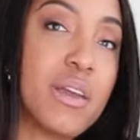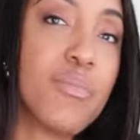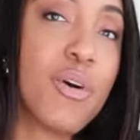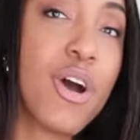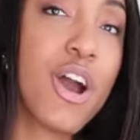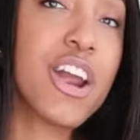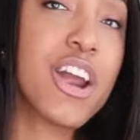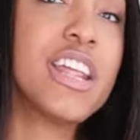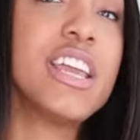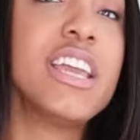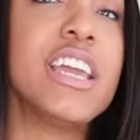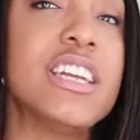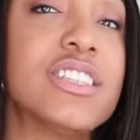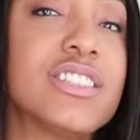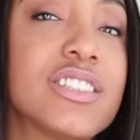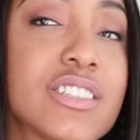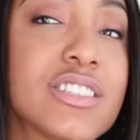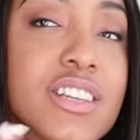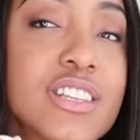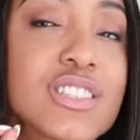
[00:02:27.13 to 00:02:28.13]
party, it
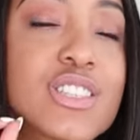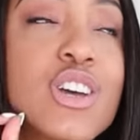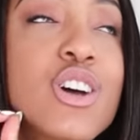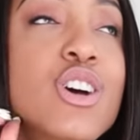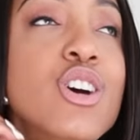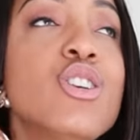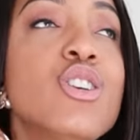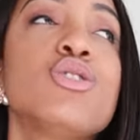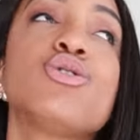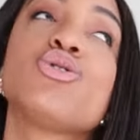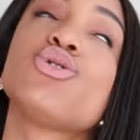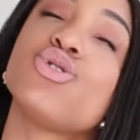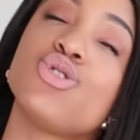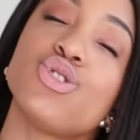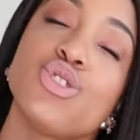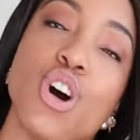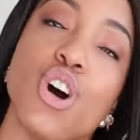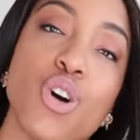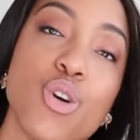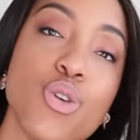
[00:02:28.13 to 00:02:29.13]
just looks
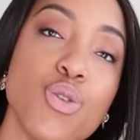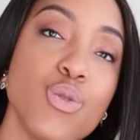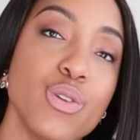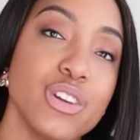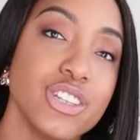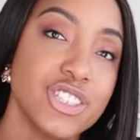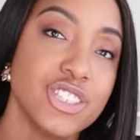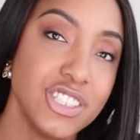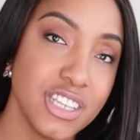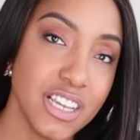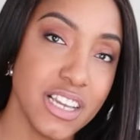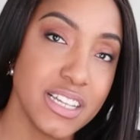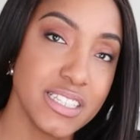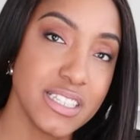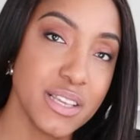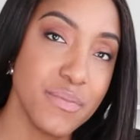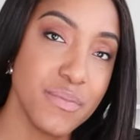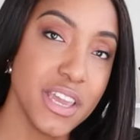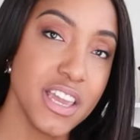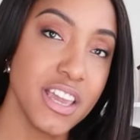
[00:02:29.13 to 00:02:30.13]
so chic
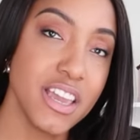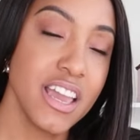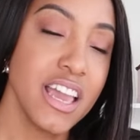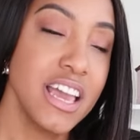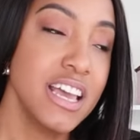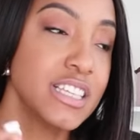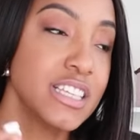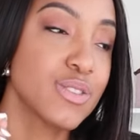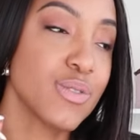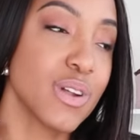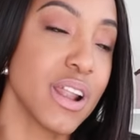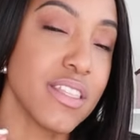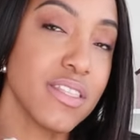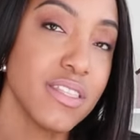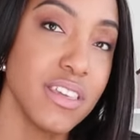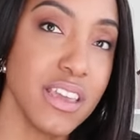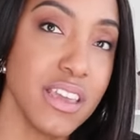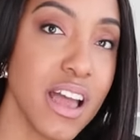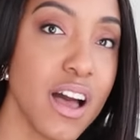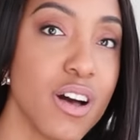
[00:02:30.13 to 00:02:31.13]
to me. So what I
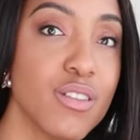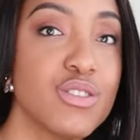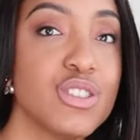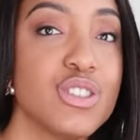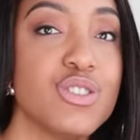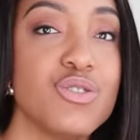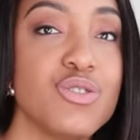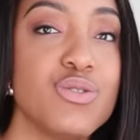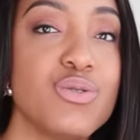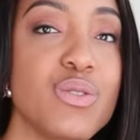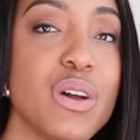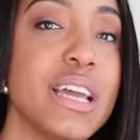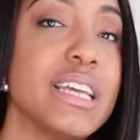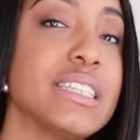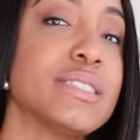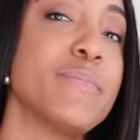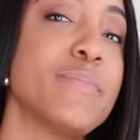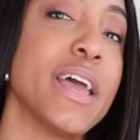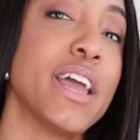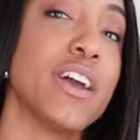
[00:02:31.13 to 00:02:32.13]
think I'll do
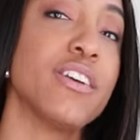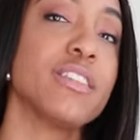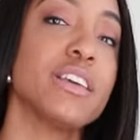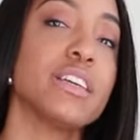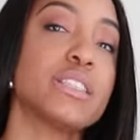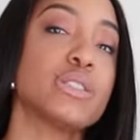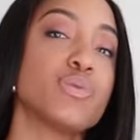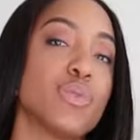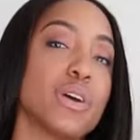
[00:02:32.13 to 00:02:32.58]
is pair this